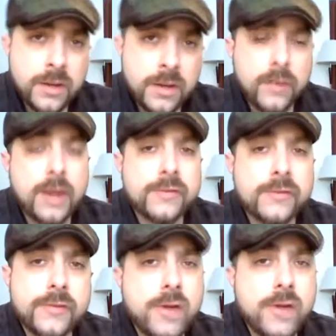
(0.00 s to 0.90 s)
Whereas
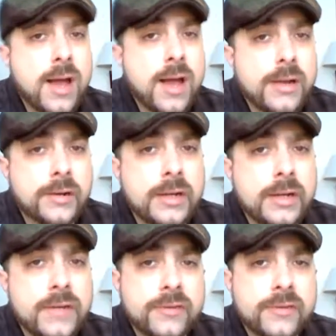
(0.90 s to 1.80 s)
if you're not, you're going to
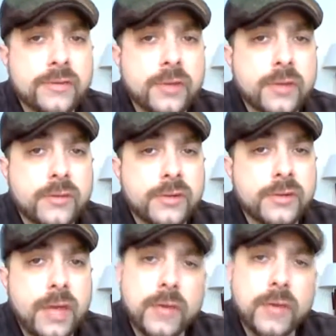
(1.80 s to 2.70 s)
invest yourself into
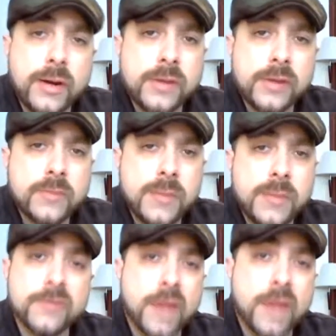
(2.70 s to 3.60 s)
other areas,
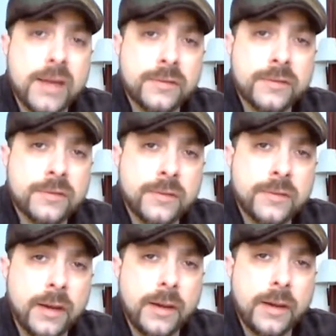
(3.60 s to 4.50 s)
maybe science,
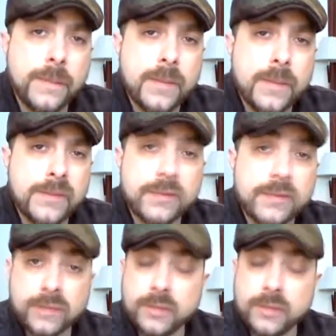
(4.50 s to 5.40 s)
maybe it's
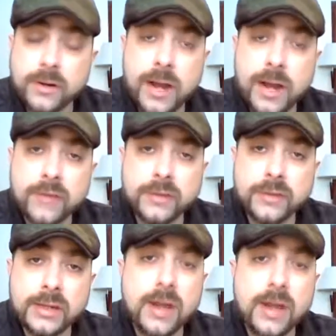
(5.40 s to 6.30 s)
things that are
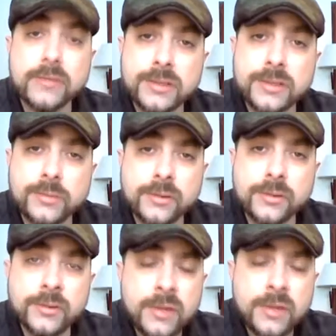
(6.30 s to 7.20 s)
actually in conflict with
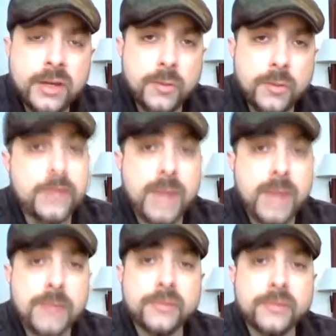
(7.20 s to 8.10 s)
what the
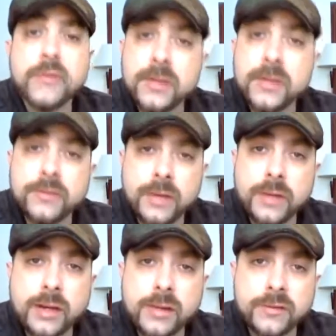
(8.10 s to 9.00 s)
Bible says
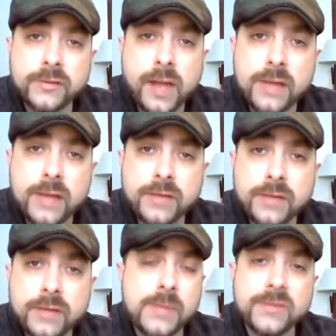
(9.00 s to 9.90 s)
in science,
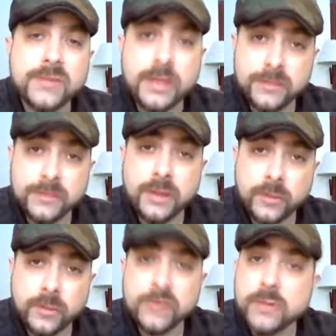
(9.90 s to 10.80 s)
like maybe stem cell
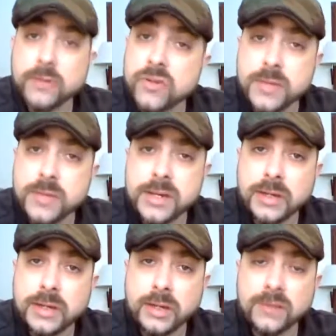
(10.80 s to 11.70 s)
research would be
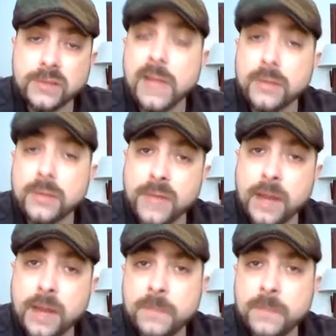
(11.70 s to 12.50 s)
a good example of that.